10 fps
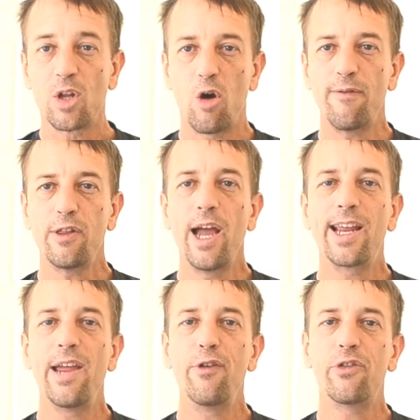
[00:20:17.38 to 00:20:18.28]
hopefully I
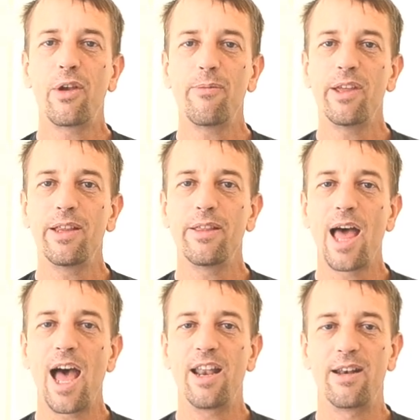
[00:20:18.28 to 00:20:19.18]
gave you something
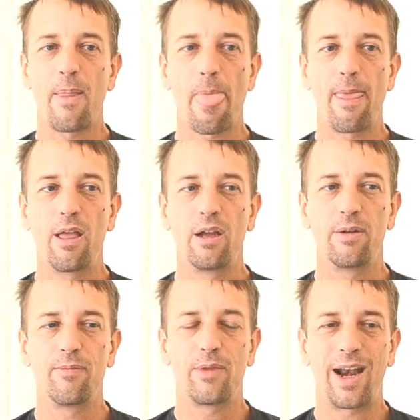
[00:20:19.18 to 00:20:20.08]
that
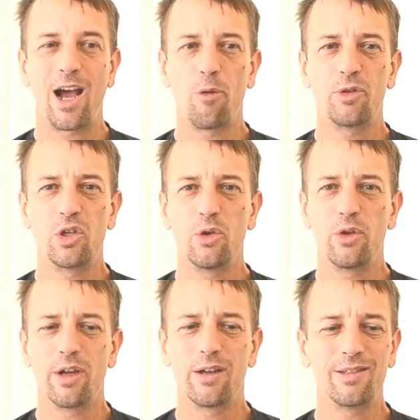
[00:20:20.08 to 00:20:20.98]
helps you
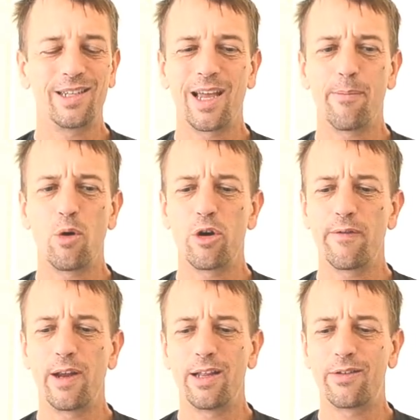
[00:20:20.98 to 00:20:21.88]
to get
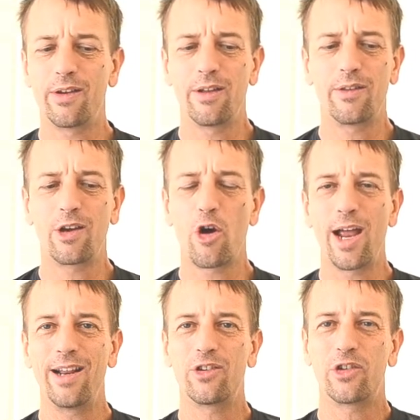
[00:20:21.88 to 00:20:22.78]
motivated to go
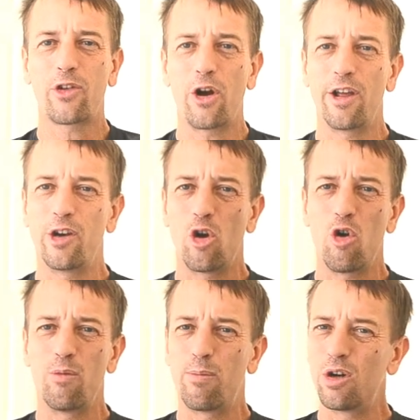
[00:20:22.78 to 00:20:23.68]
ahead and start on your
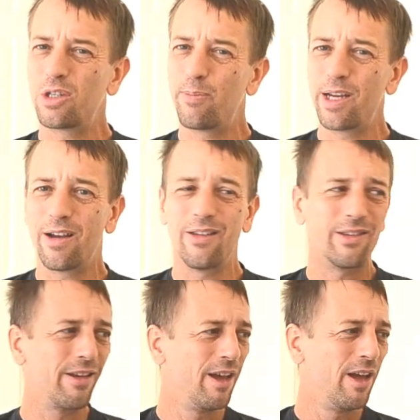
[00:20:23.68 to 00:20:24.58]
own books,
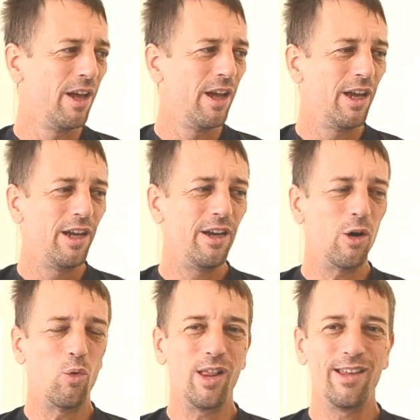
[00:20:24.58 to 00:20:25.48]
because, you
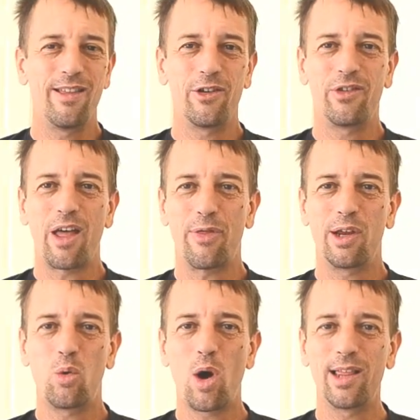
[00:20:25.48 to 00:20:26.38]
know, really there's
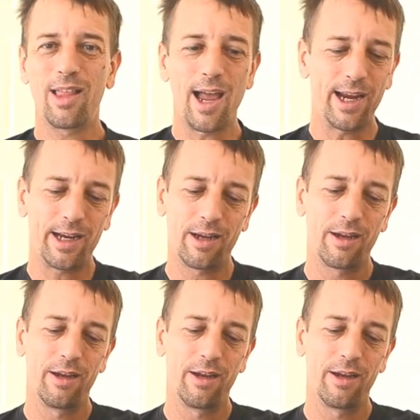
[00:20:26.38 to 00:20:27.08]
nothing quite like,